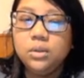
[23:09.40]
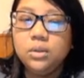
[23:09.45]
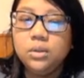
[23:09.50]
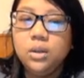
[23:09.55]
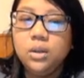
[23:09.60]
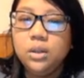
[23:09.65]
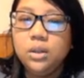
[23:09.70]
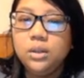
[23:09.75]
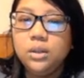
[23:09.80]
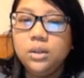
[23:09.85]

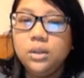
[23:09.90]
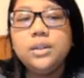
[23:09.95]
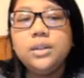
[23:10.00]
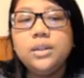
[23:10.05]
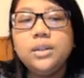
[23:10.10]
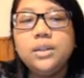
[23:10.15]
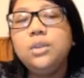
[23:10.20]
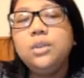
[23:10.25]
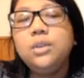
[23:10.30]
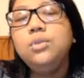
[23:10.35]
And like I said, I
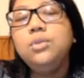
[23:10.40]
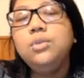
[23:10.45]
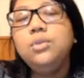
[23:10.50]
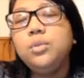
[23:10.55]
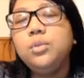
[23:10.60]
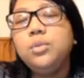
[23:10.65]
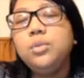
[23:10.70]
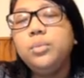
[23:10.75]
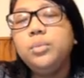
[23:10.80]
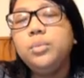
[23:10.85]
could do
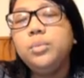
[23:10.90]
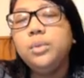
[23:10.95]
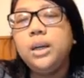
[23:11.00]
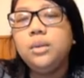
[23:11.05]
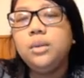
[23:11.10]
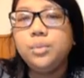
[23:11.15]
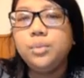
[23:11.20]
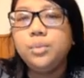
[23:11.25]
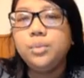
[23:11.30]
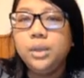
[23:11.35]
multiple
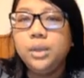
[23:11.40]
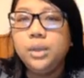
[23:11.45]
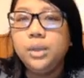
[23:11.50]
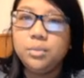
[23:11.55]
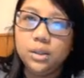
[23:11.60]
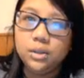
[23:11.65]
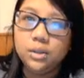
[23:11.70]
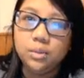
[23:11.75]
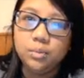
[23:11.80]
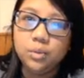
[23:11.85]
items, but it's
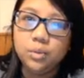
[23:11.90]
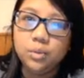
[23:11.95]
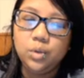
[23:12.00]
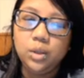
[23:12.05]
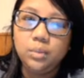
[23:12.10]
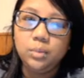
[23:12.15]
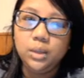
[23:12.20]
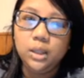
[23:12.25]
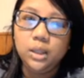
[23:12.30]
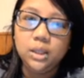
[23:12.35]
because I'm
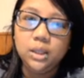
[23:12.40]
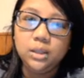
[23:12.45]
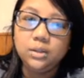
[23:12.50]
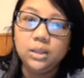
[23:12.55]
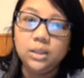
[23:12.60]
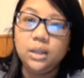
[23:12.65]
streaming and it's like,